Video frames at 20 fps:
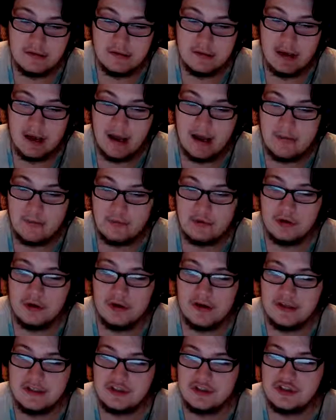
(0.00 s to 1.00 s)
I will go
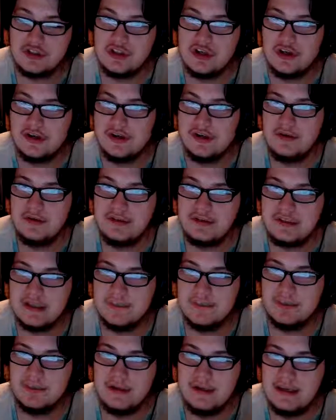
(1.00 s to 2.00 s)
ahead and show you
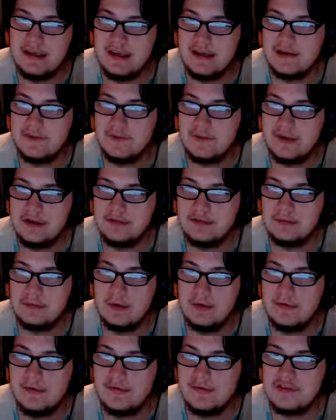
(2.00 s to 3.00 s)
simply. If we
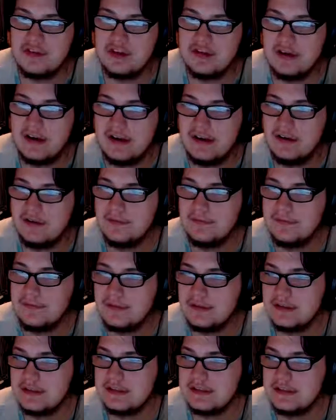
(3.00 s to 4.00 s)
remove everything right here,
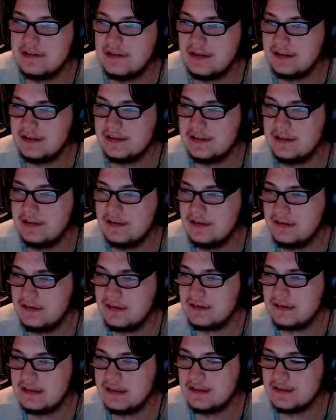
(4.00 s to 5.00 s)
you can see right there,
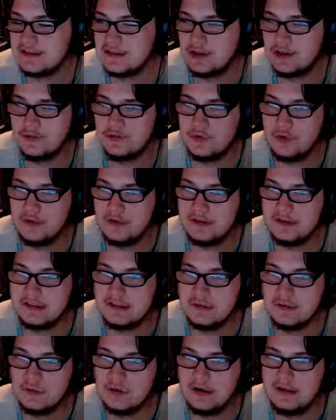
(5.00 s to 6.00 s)
it's not as colorful as
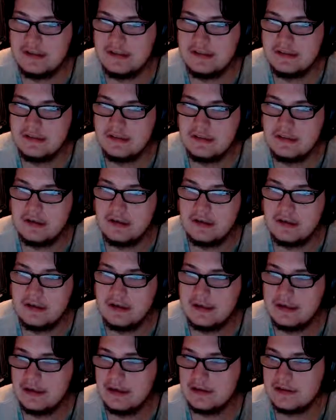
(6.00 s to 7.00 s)
it was,
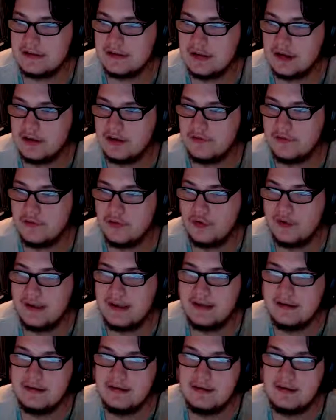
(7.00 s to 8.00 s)
and now it's colorful
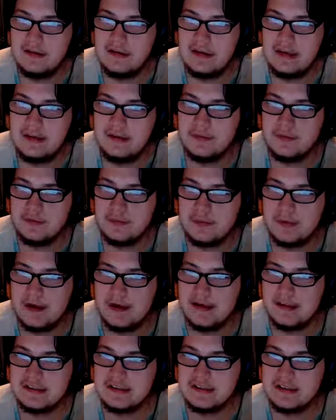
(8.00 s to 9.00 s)
again. And then with the
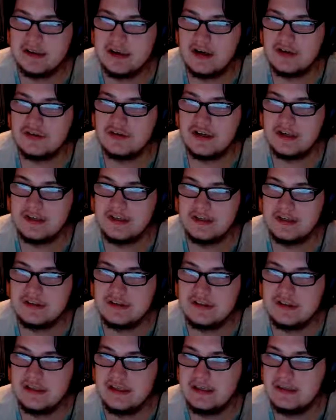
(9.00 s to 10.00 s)
brightness and contrast, you can
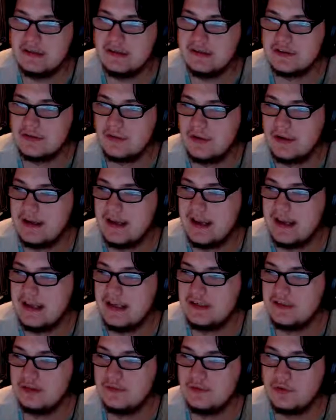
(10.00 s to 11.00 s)
see there's a white
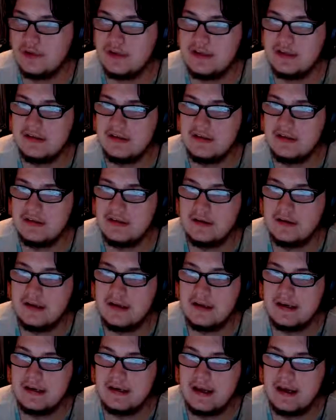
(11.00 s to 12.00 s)
haze over it,
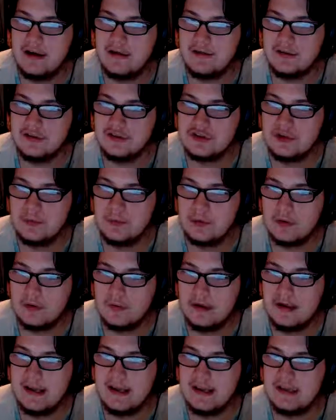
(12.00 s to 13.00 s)
and now there's no more
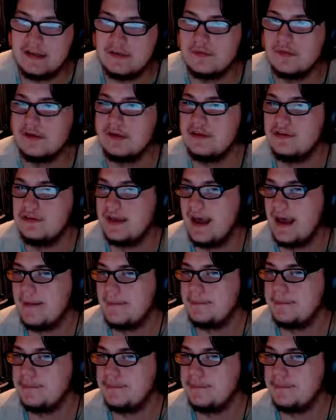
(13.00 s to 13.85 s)
white haze when we do that.